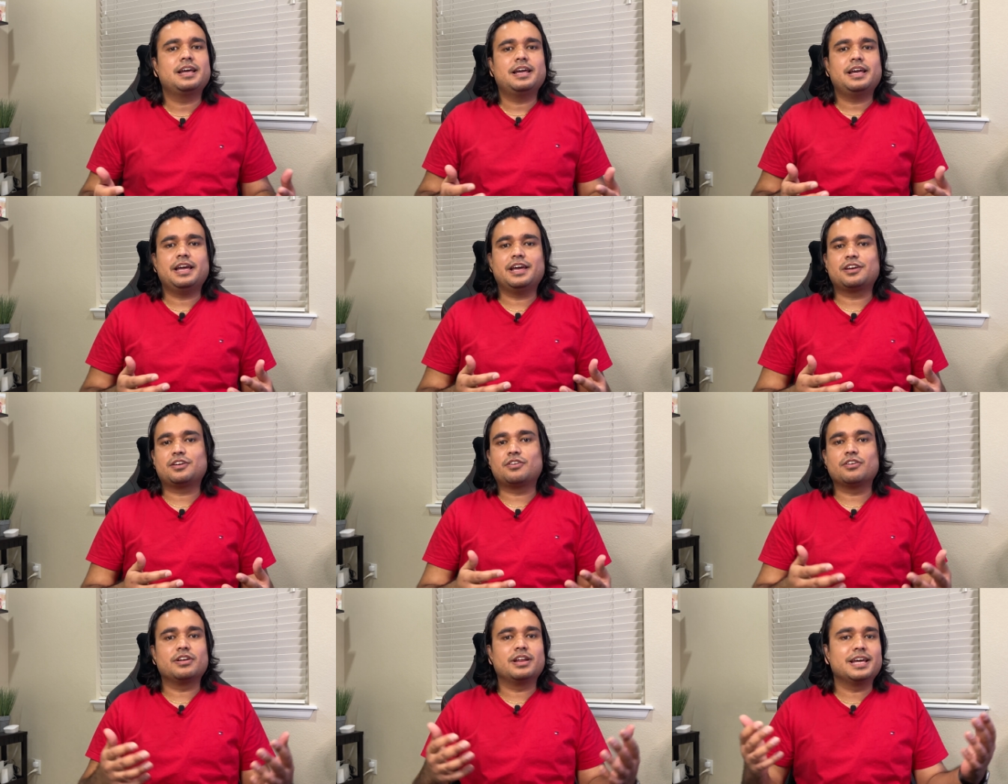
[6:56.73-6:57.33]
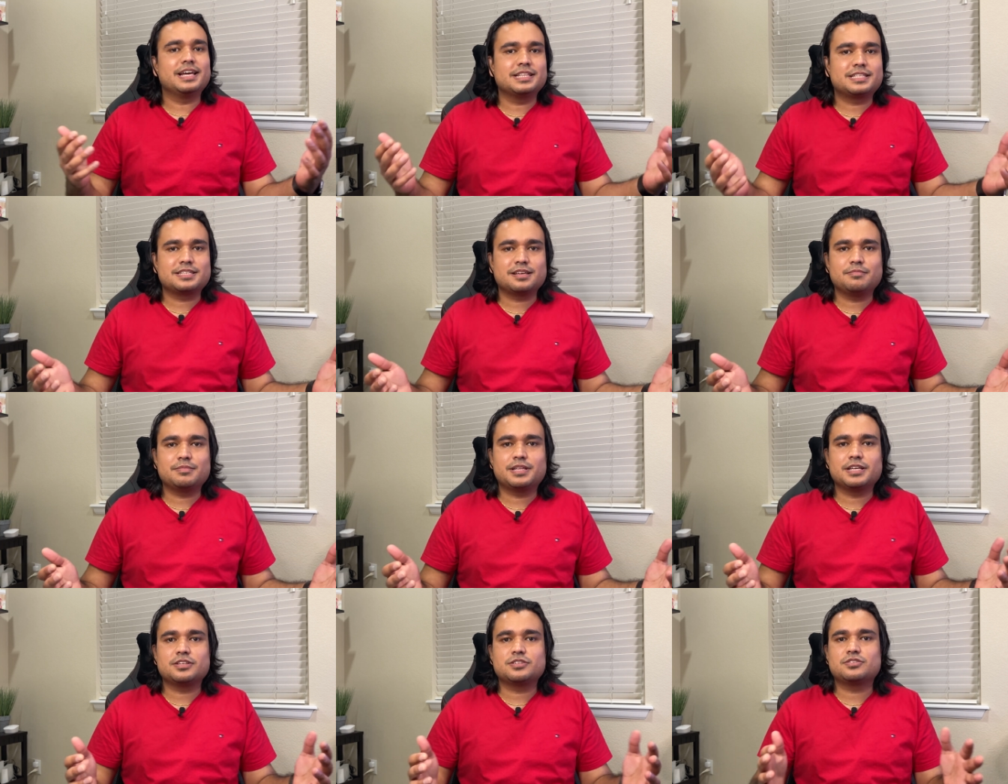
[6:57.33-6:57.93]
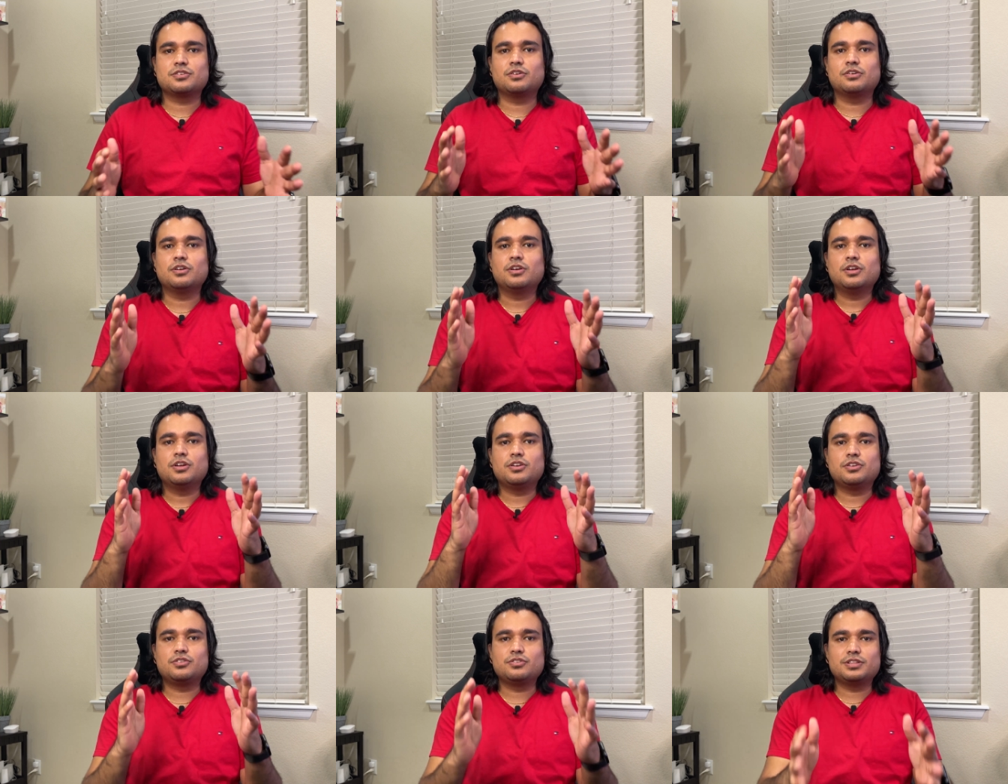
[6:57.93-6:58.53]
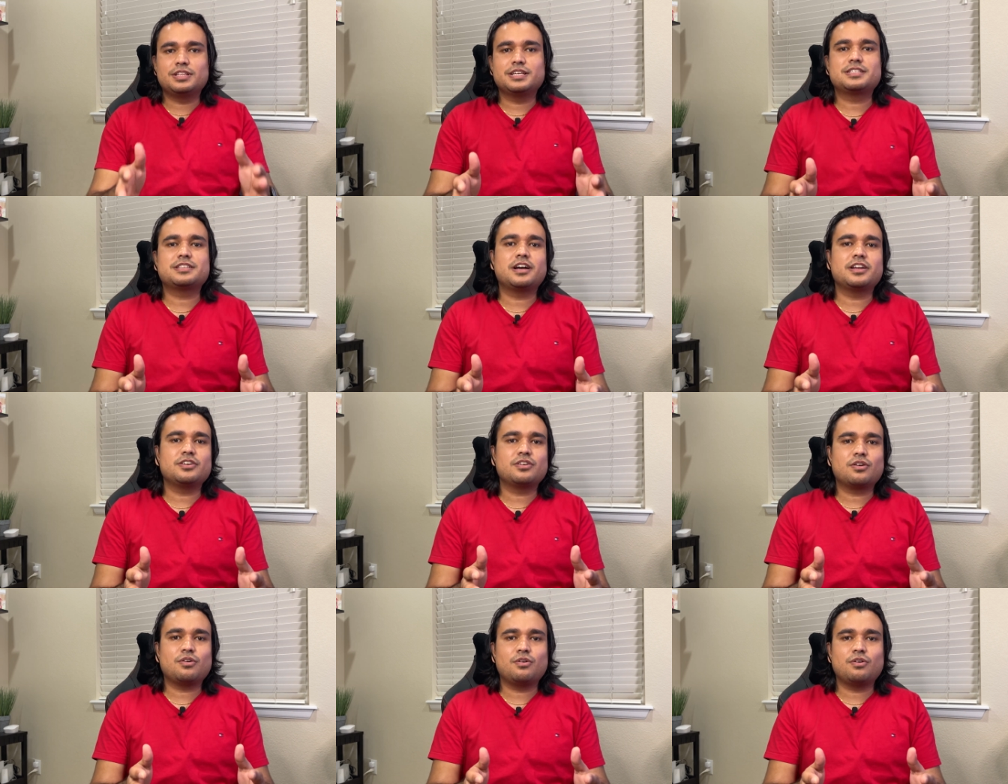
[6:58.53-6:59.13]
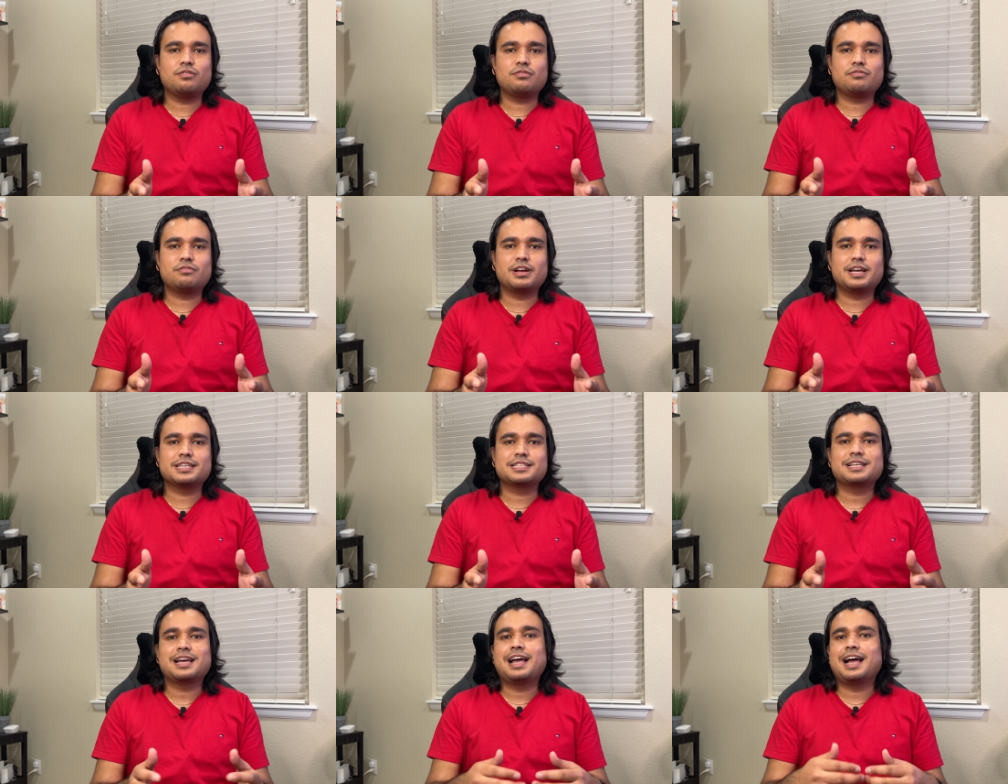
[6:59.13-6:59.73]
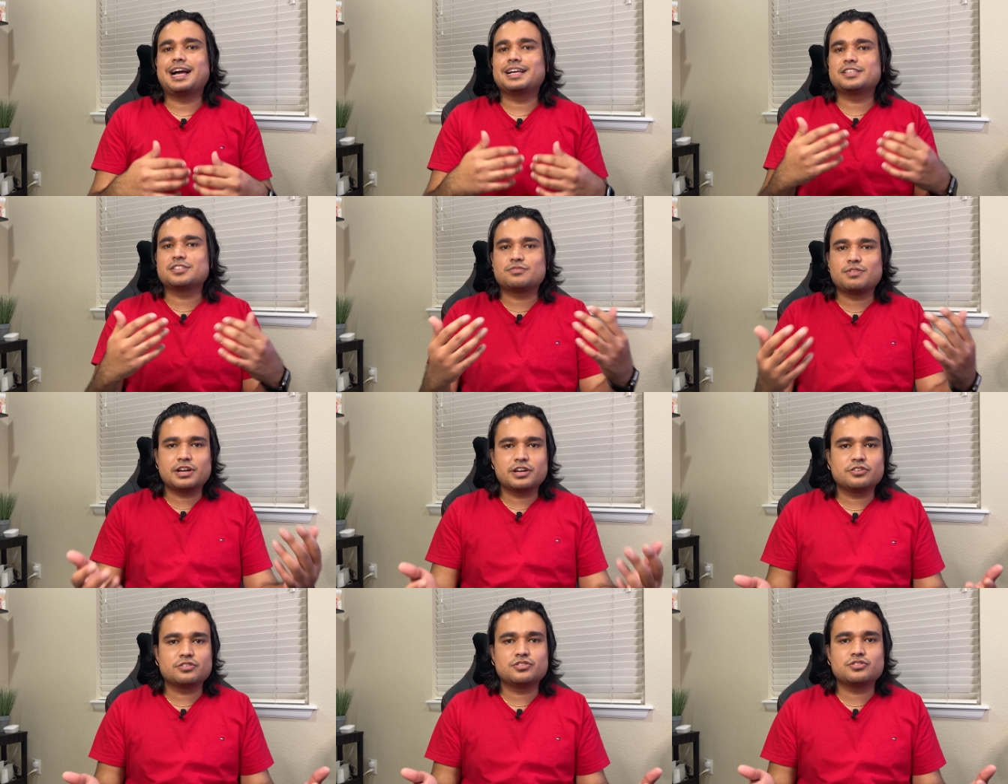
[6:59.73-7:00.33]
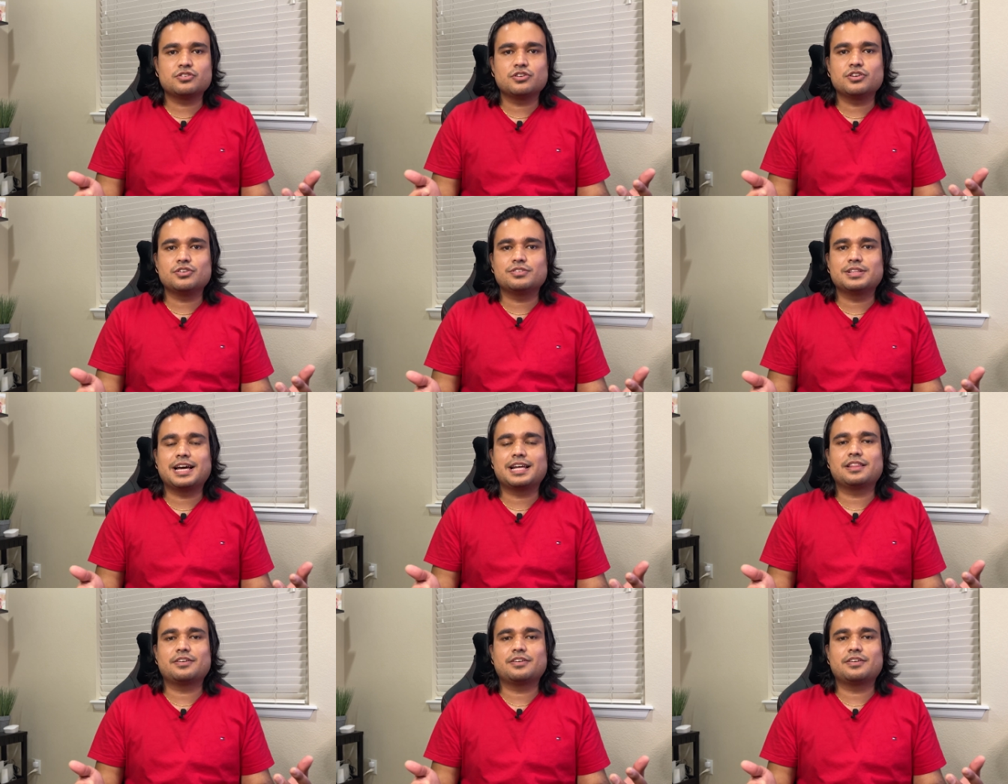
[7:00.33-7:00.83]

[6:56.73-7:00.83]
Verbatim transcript: It could hit something, so do this on your own risk. I just wanted to show you that the